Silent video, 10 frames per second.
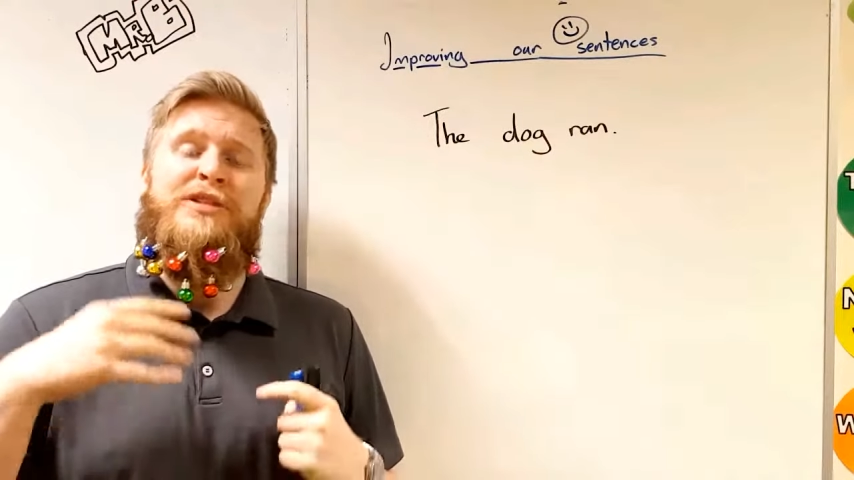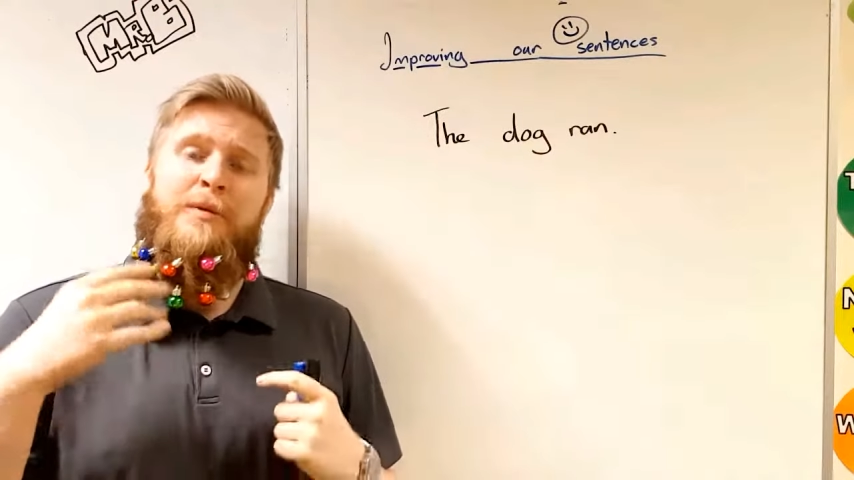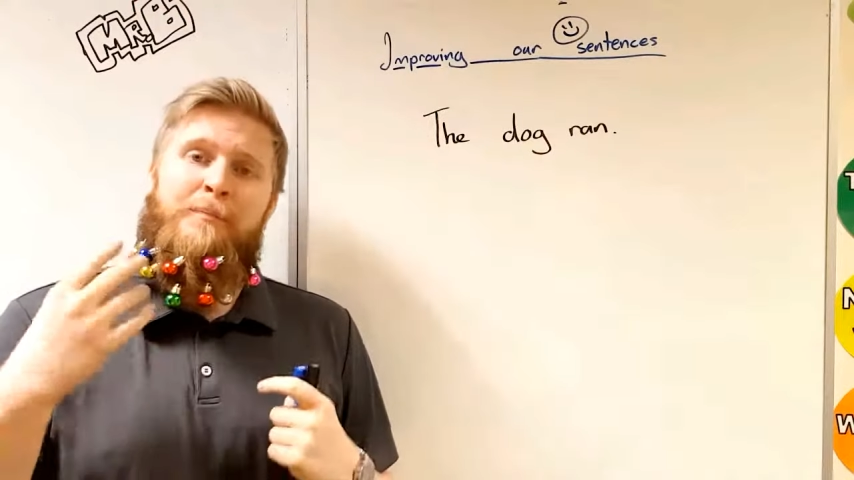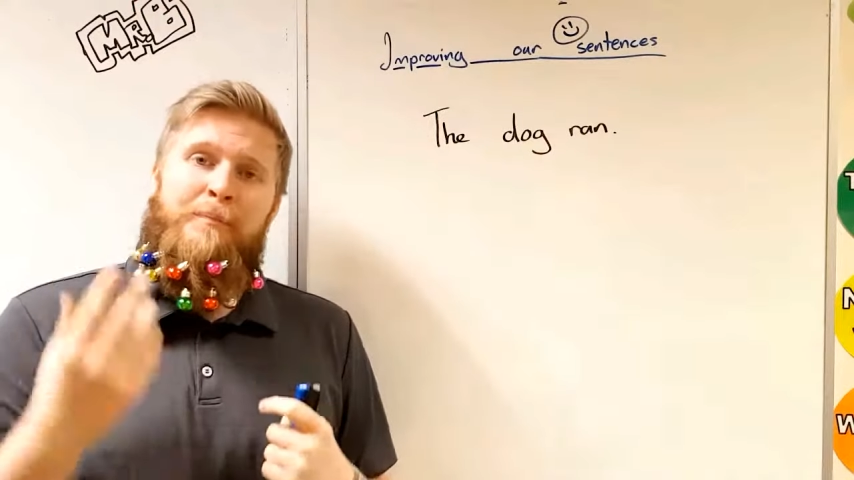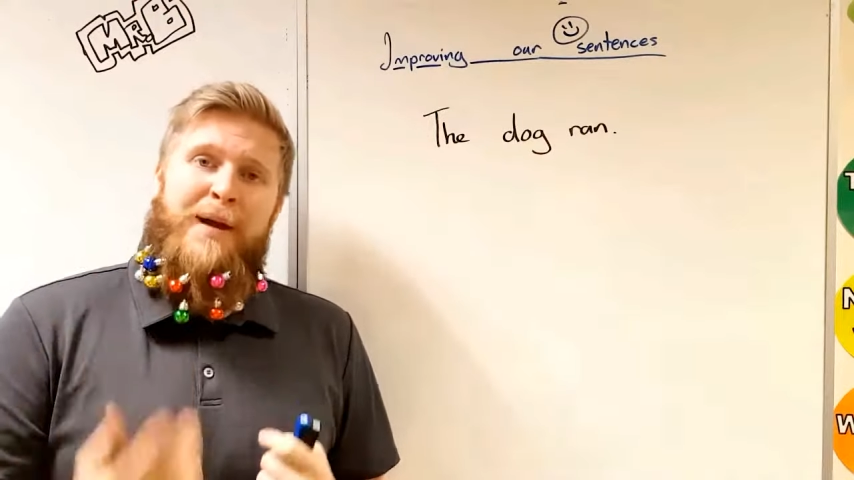the
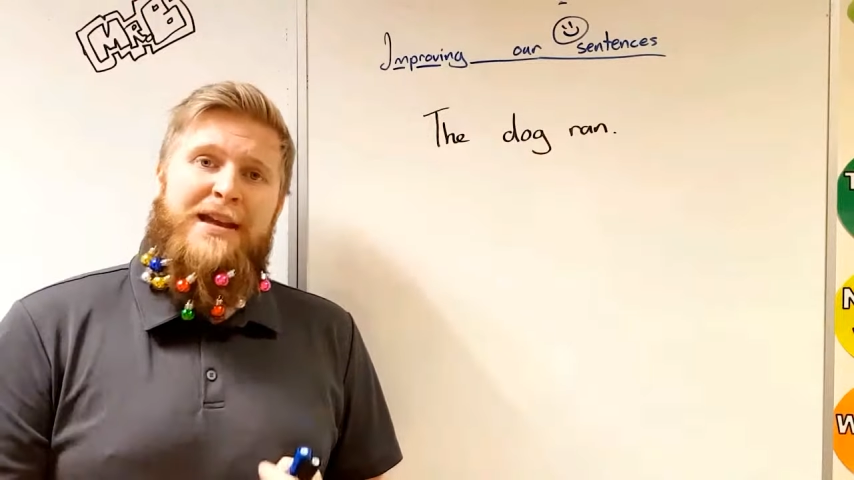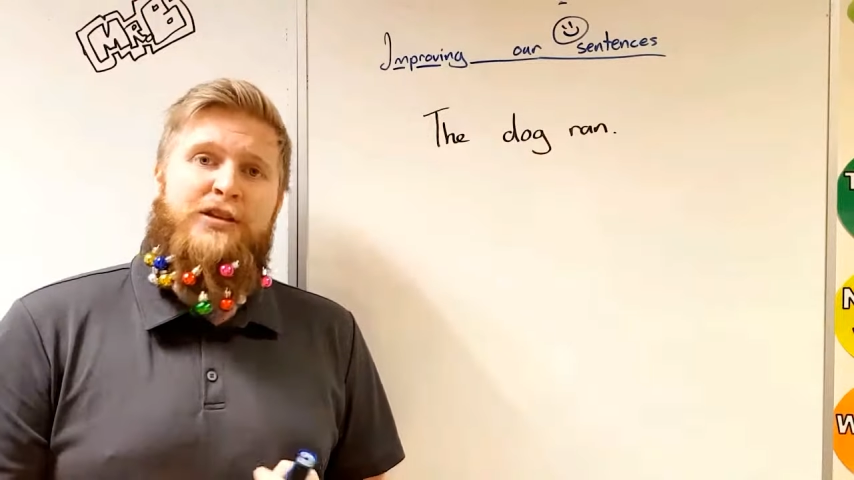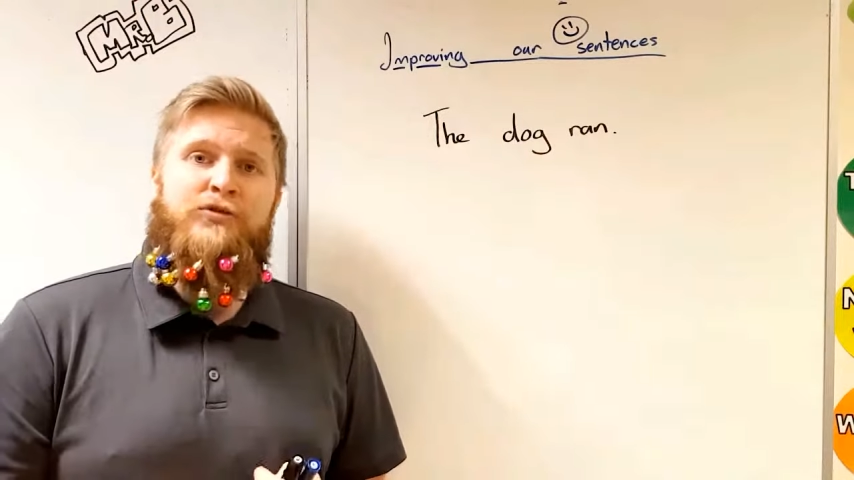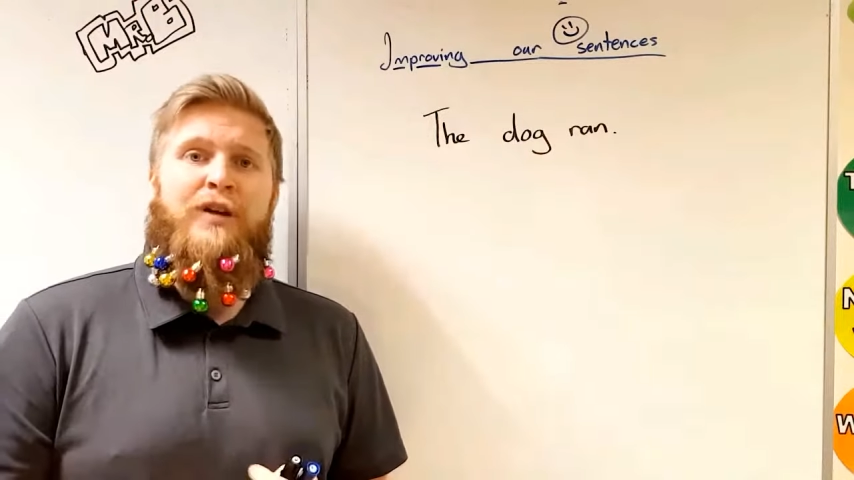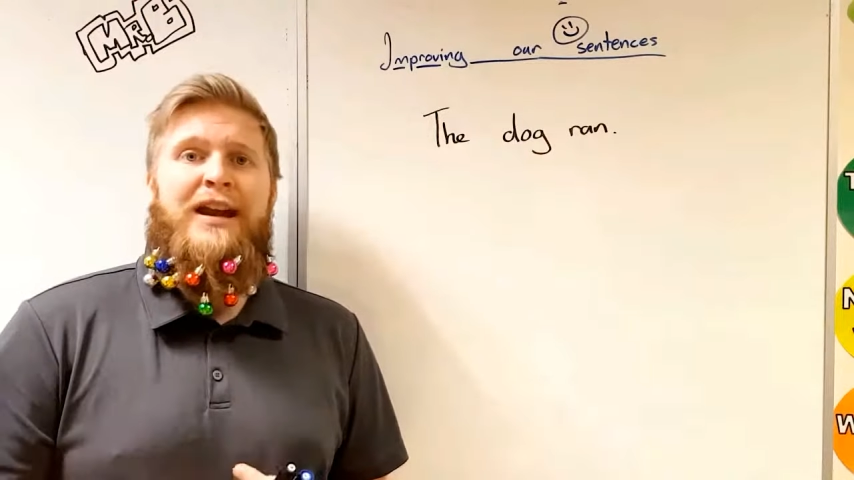
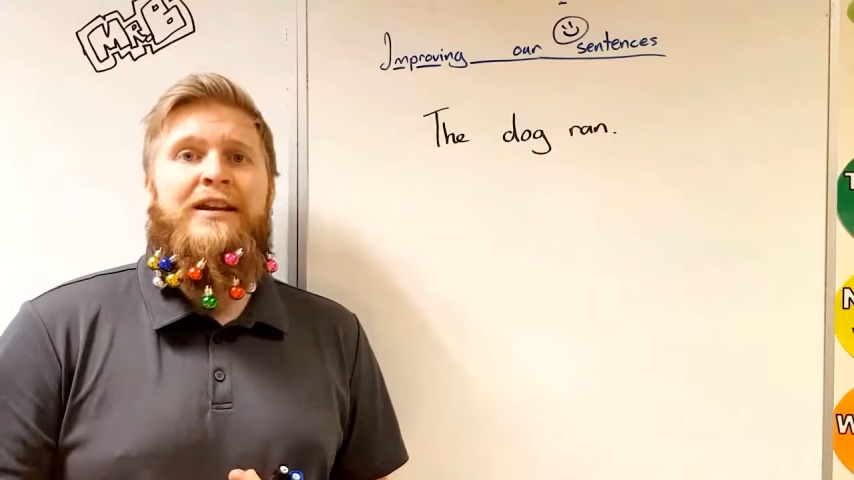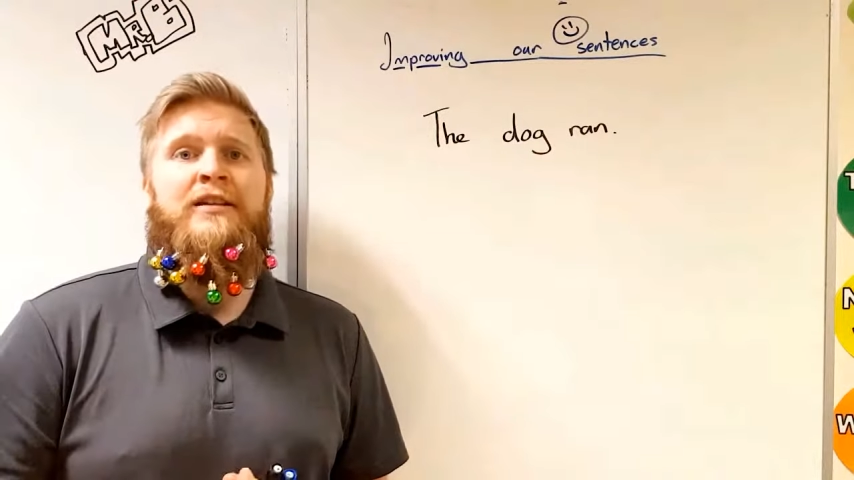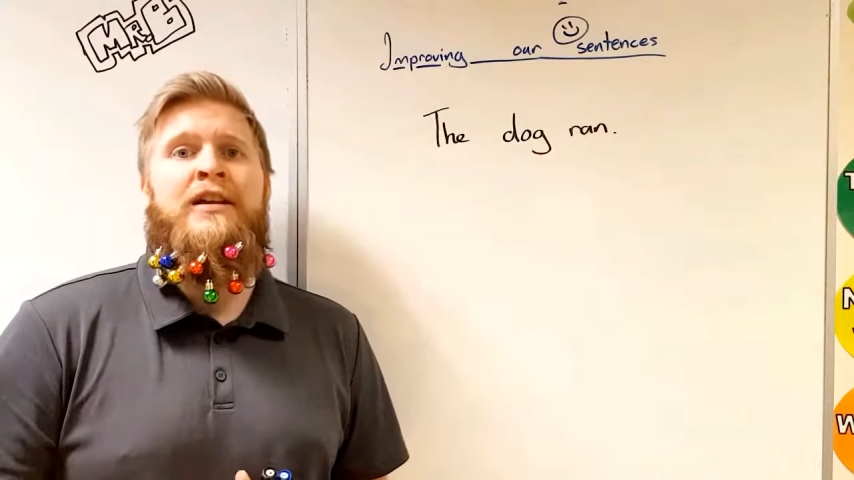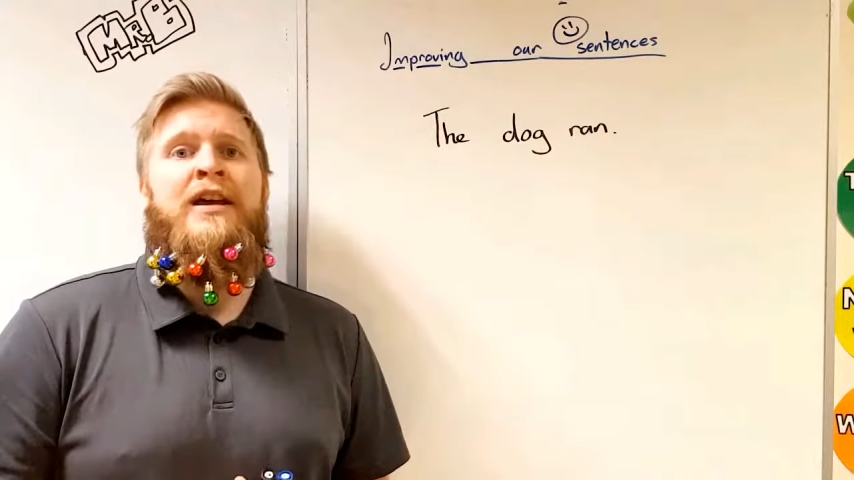best writing